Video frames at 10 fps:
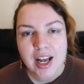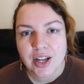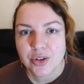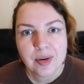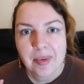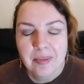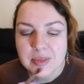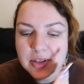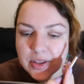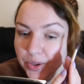I don't remember
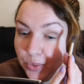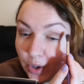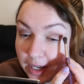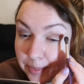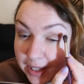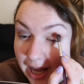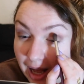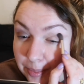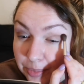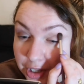the third one, but
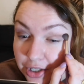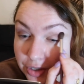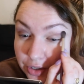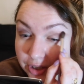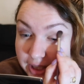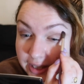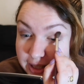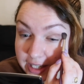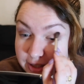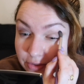I'm pretty sure that
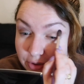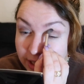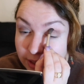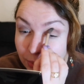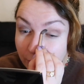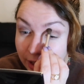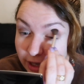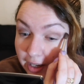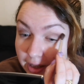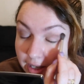these 3
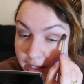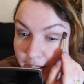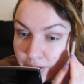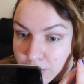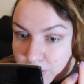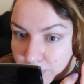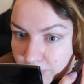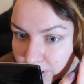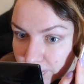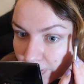were sort
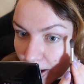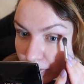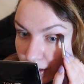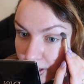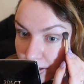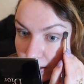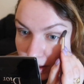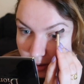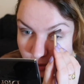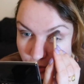of the founding
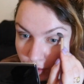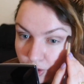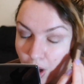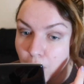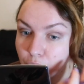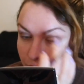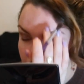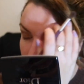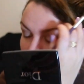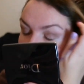
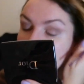stones